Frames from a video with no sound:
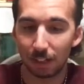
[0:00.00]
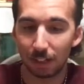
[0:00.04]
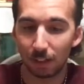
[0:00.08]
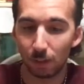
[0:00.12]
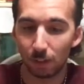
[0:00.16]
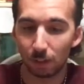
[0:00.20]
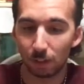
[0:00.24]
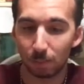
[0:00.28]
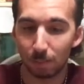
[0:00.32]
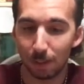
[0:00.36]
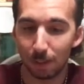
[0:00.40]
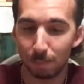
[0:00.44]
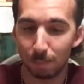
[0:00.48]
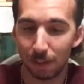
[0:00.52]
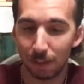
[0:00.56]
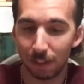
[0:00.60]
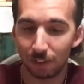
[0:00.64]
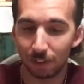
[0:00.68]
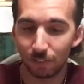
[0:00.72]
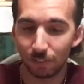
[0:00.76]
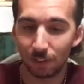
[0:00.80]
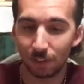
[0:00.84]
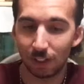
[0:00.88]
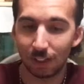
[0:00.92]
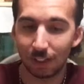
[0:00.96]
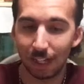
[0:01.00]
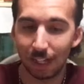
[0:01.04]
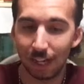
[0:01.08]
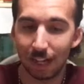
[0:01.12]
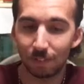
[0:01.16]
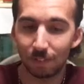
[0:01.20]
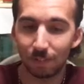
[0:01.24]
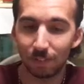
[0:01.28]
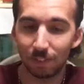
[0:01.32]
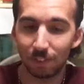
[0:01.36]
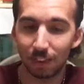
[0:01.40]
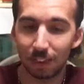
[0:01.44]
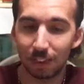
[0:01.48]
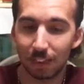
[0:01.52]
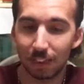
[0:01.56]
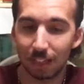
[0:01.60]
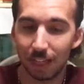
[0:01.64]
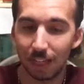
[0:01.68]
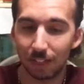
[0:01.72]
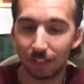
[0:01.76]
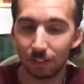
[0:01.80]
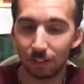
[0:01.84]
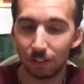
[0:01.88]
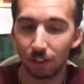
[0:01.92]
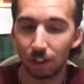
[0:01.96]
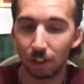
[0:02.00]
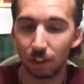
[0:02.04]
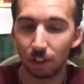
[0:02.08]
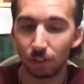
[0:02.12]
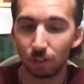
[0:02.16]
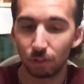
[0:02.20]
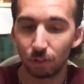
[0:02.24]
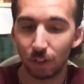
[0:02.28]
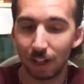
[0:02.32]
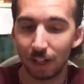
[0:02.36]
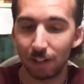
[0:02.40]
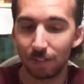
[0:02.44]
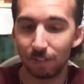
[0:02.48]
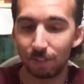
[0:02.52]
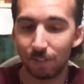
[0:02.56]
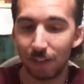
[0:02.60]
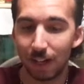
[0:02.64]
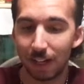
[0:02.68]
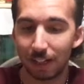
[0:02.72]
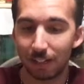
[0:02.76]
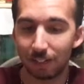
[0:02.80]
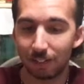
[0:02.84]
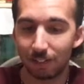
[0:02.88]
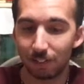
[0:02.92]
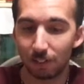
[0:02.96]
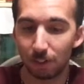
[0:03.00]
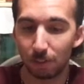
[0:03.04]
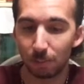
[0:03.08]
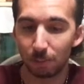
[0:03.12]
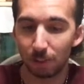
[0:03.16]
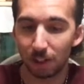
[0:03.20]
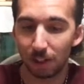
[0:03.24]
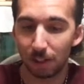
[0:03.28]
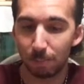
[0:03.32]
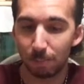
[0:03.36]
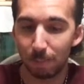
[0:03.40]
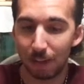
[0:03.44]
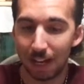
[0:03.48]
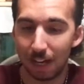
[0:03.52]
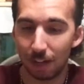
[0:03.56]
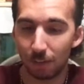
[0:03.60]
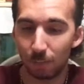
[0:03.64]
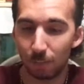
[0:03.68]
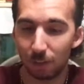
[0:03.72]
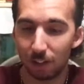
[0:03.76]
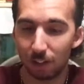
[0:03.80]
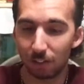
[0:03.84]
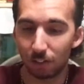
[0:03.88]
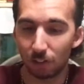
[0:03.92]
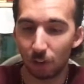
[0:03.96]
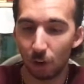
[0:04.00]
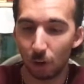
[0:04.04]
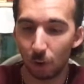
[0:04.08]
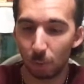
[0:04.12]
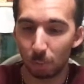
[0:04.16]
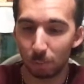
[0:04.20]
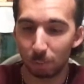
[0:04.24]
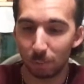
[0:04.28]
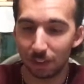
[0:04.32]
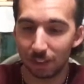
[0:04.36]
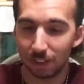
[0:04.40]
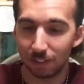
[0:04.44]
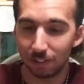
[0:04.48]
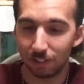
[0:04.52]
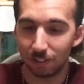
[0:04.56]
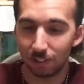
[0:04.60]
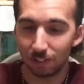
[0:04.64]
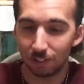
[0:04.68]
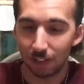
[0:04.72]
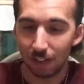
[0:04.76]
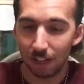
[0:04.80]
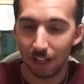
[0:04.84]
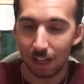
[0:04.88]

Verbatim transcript: I lost my best friend Gopti, and trying to find his little brother Batwin is hopeless.